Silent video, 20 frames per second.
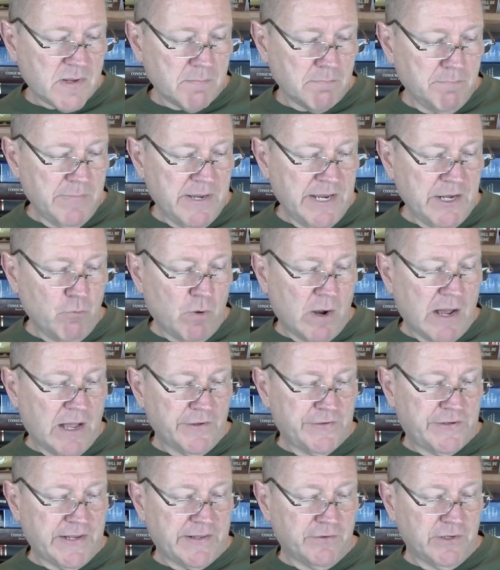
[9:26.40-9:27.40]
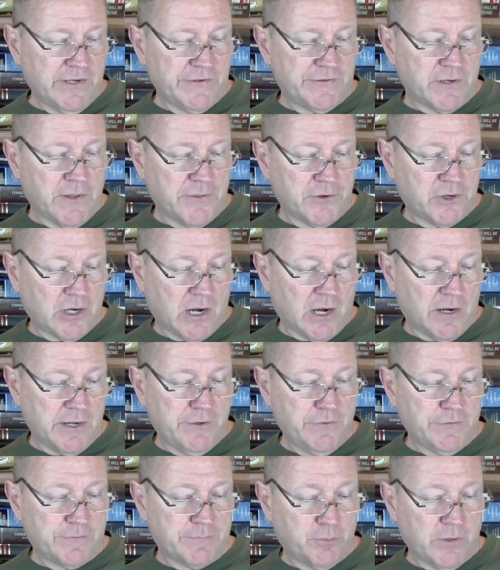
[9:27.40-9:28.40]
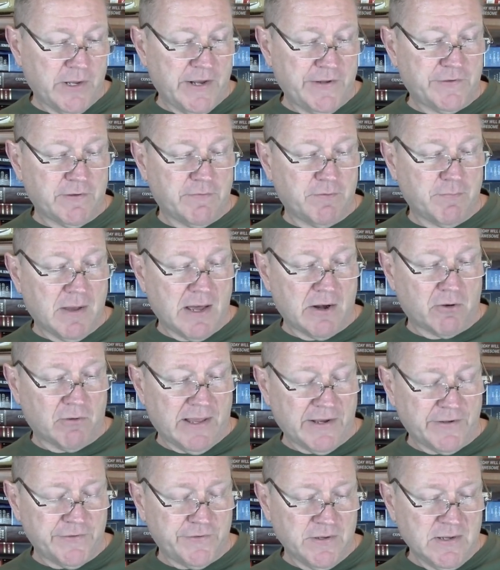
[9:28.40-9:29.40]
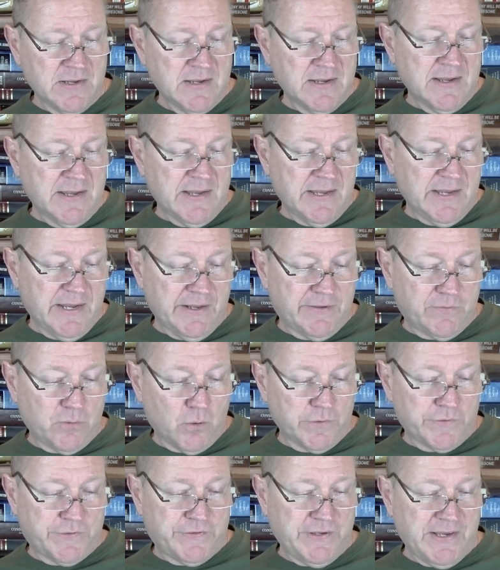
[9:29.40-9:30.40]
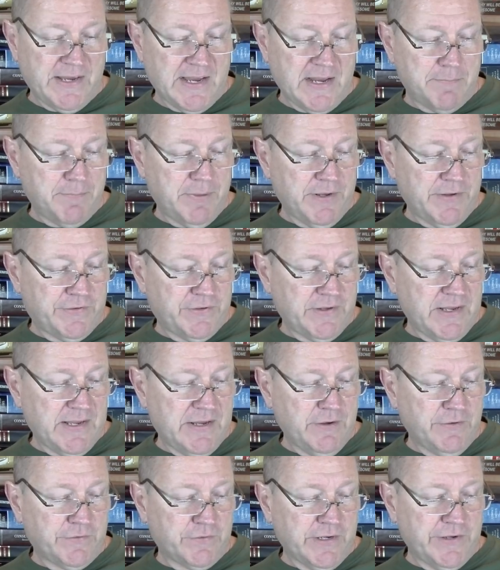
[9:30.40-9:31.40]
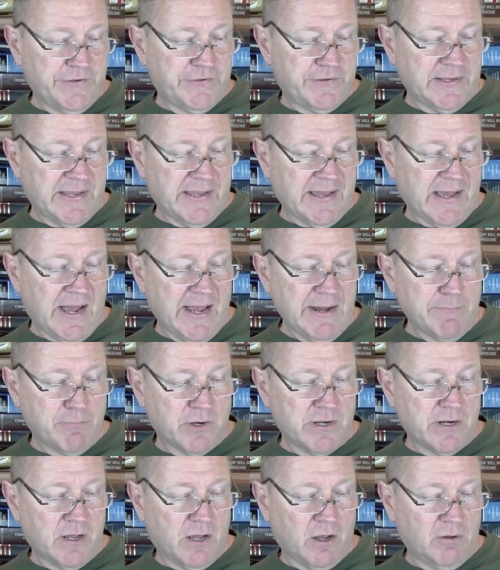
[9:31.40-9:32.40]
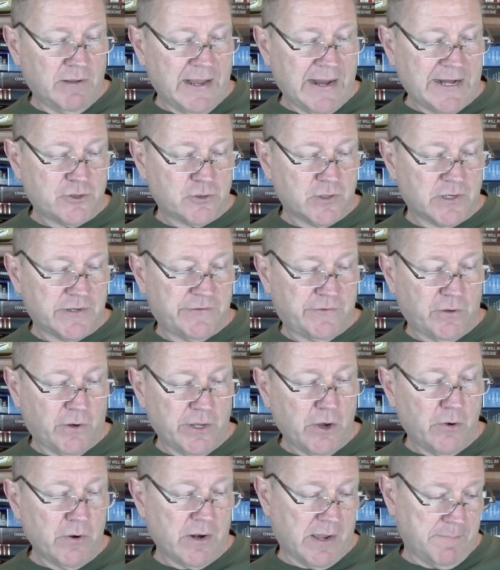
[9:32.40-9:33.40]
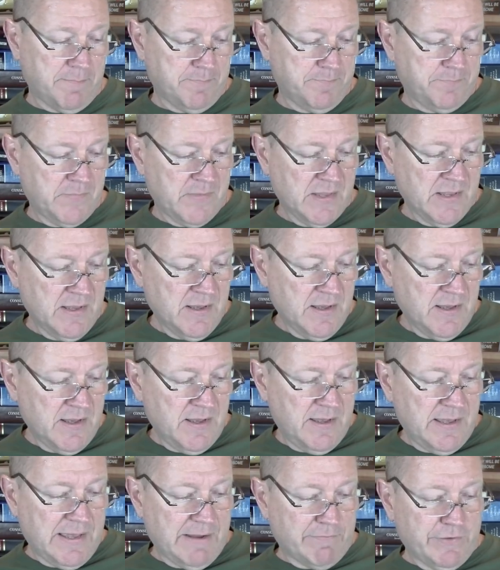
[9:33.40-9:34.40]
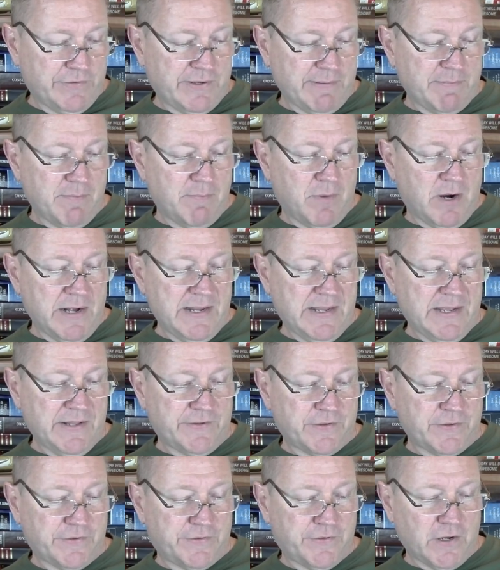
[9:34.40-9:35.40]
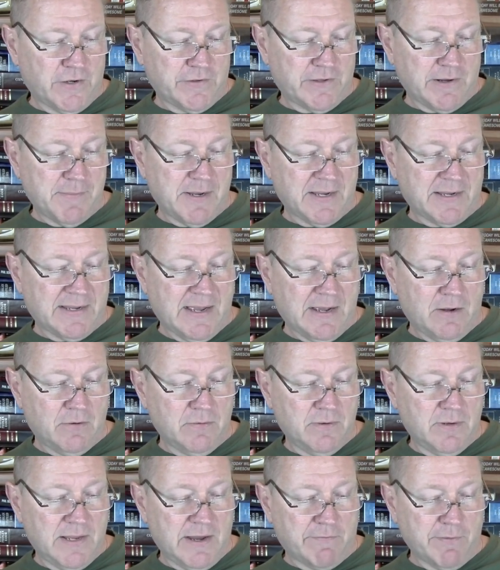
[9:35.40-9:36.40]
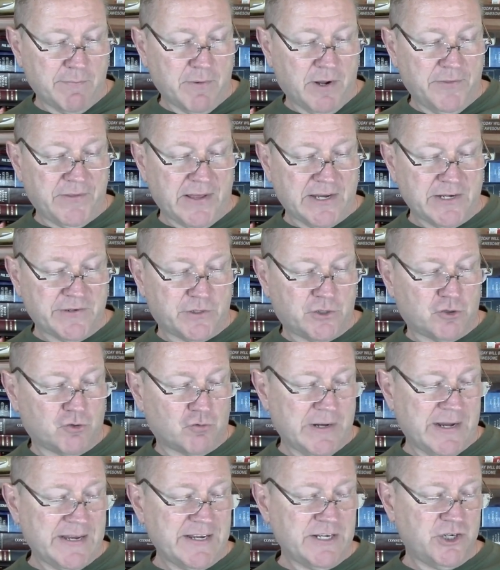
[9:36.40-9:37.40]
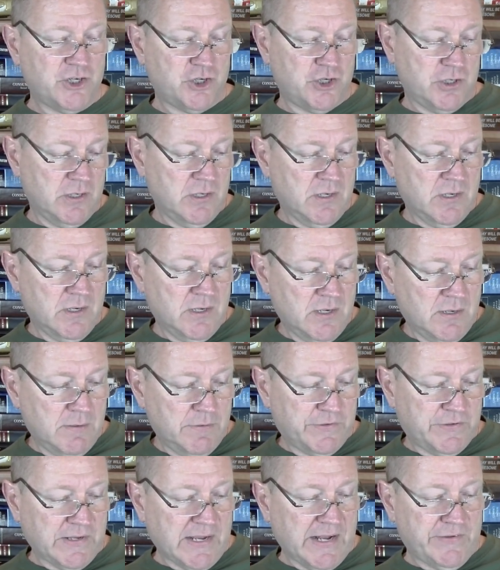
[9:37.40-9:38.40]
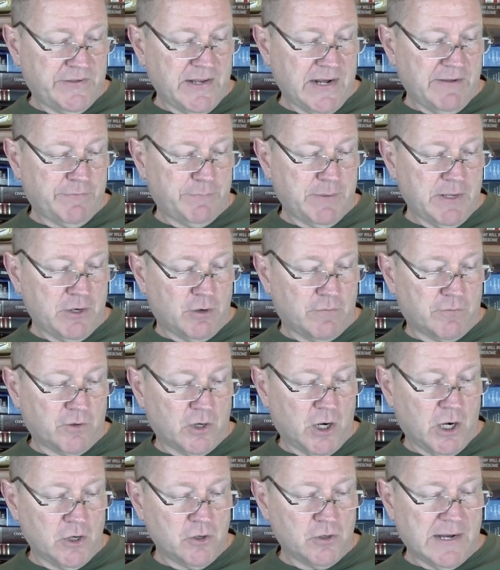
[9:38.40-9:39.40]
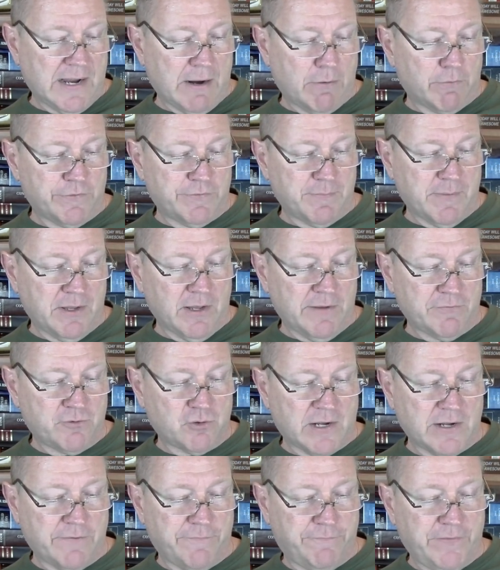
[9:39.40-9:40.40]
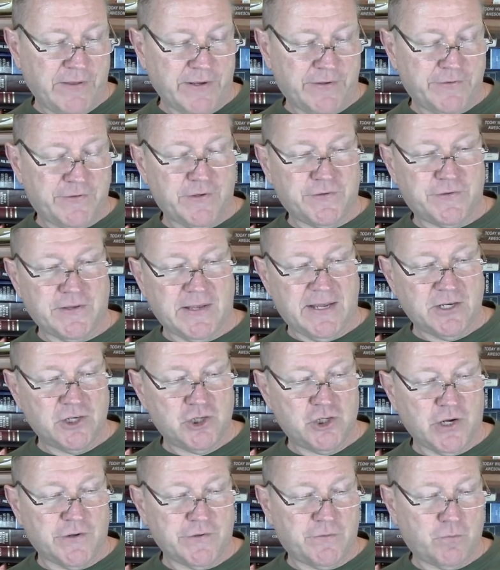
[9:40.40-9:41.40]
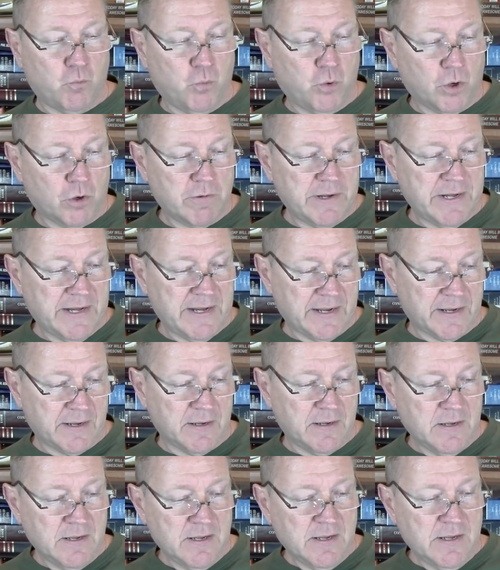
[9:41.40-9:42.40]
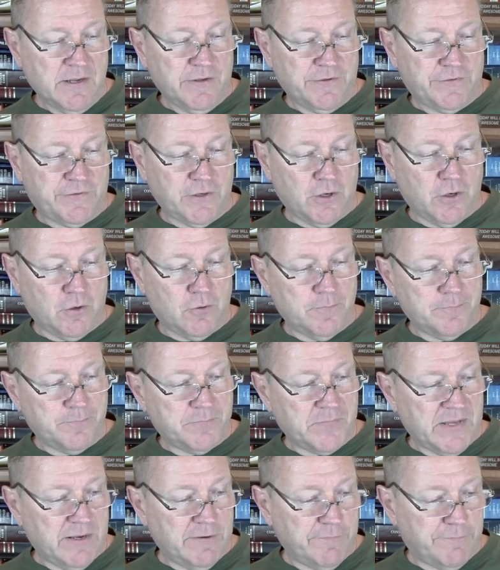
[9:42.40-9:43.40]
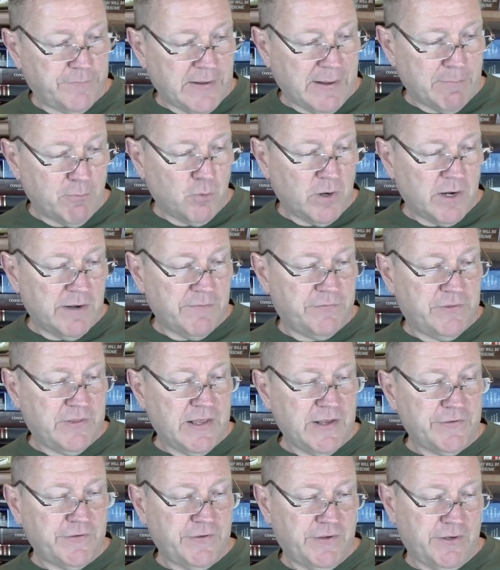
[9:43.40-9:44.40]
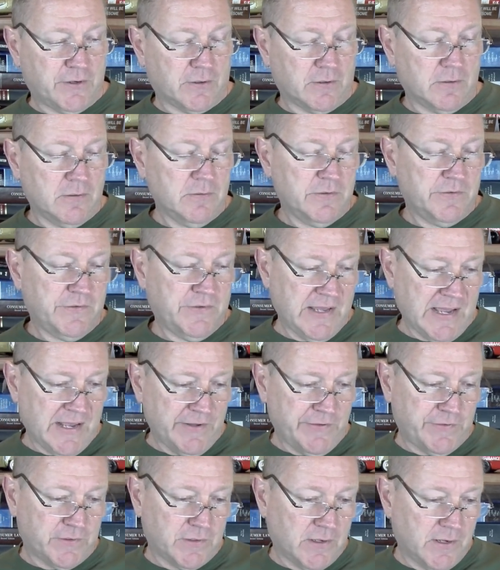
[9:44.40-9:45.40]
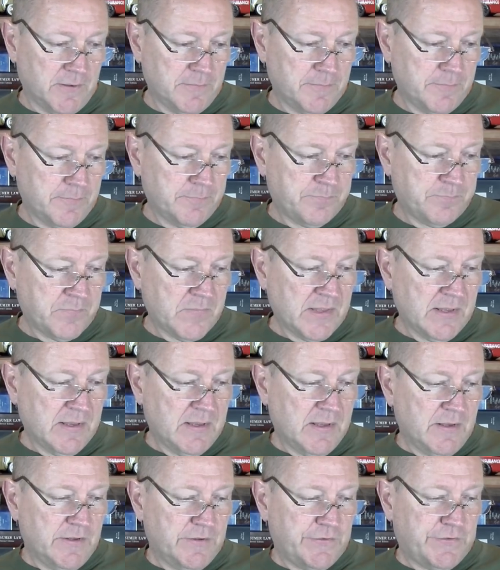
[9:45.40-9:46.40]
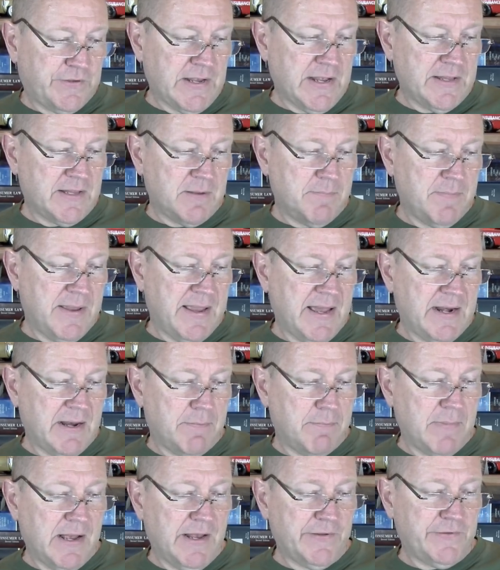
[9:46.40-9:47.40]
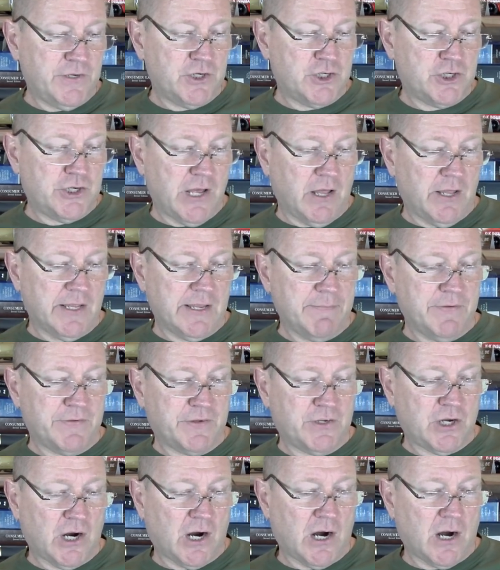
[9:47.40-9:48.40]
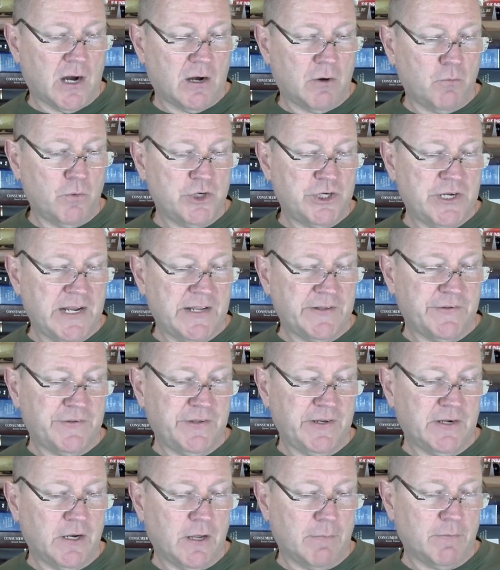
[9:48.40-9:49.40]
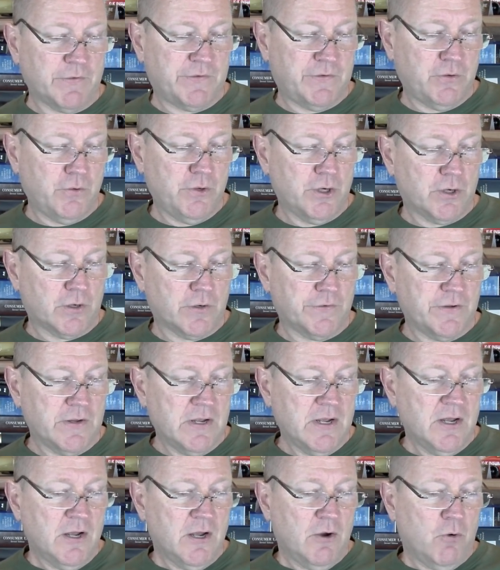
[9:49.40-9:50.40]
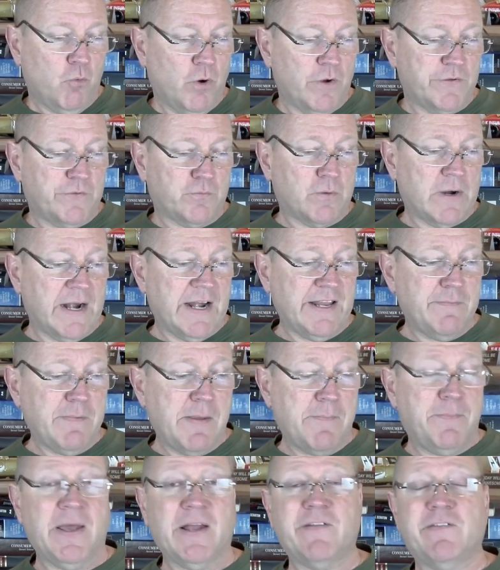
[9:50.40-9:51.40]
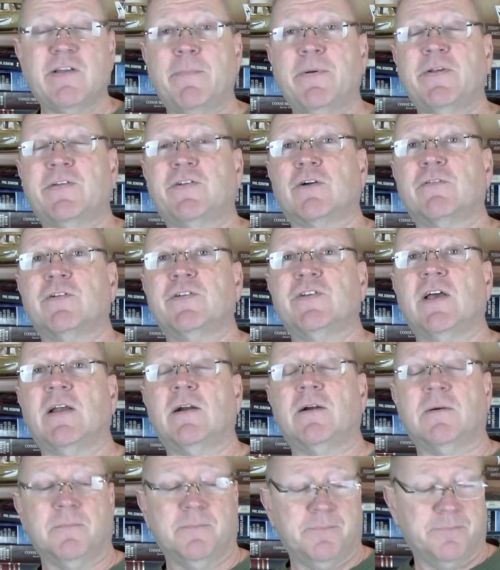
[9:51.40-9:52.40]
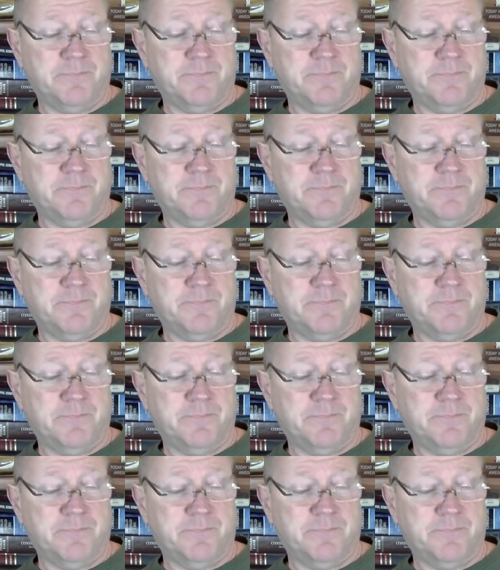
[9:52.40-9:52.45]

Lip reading: Meanwhile, he's had to lease another car to use in place of the Model X. He told CNBC he is leasing a hybrid electric Toyota. Every time the money gets sucked out of my account, every month I just cringe. Besides that, I've spent over 100 hours of my life trying to fix this and just worrying. So in February of this year, Tesla sent the man a message telling him his car, which he hadn't seen in almost 2 years, was ready to be picked up at a service center.